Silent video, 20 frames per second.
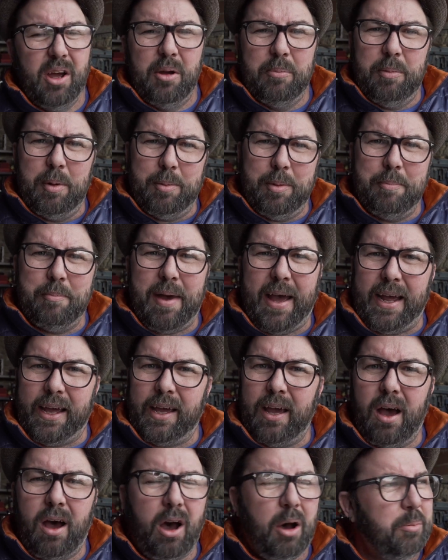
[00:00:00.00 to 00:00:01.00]
maybe matte
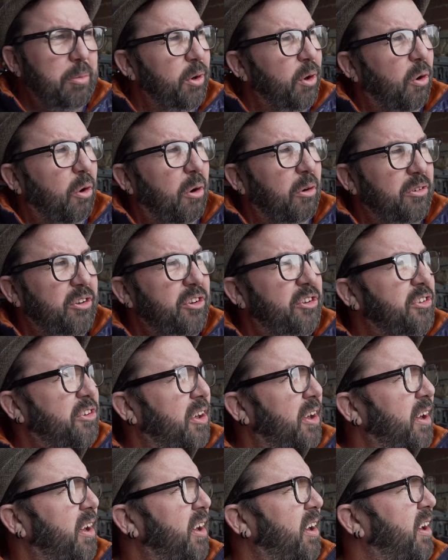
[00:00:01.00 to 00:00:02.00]
carbon or just
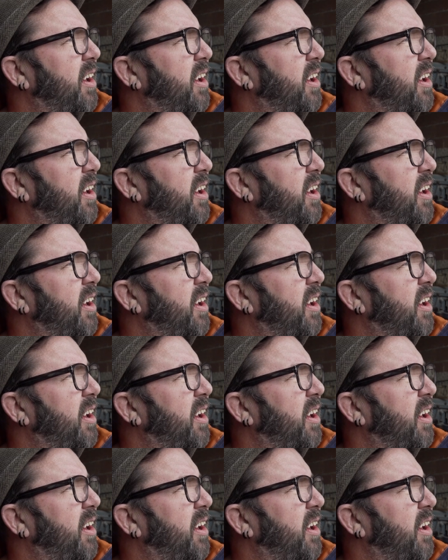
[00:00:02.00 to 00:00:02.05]
a